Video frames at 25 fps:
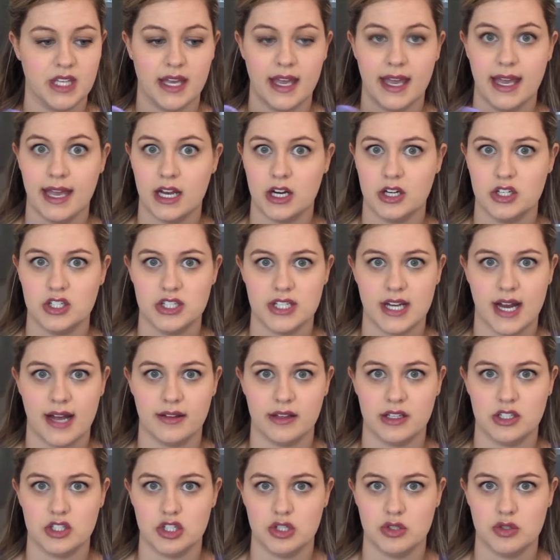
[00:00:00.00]

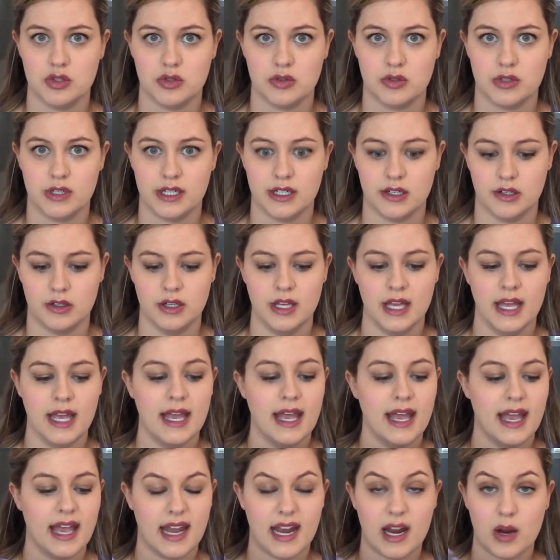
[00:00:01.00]
hairstyling tutorial,
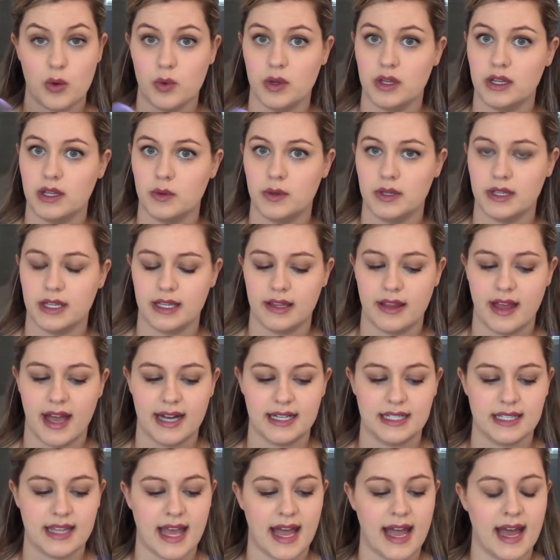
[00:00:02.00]
and I really
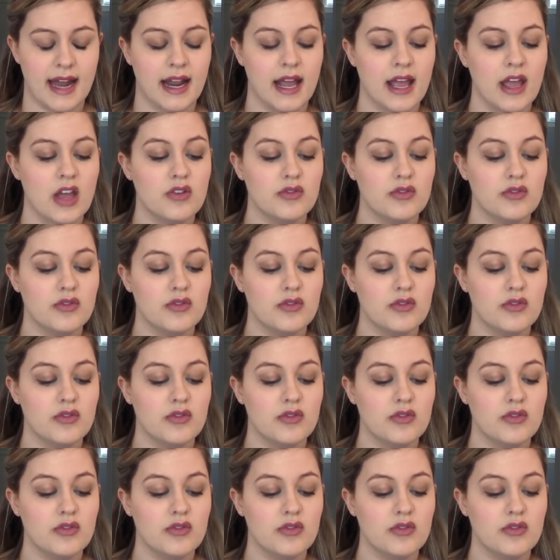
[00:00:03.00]
liked that.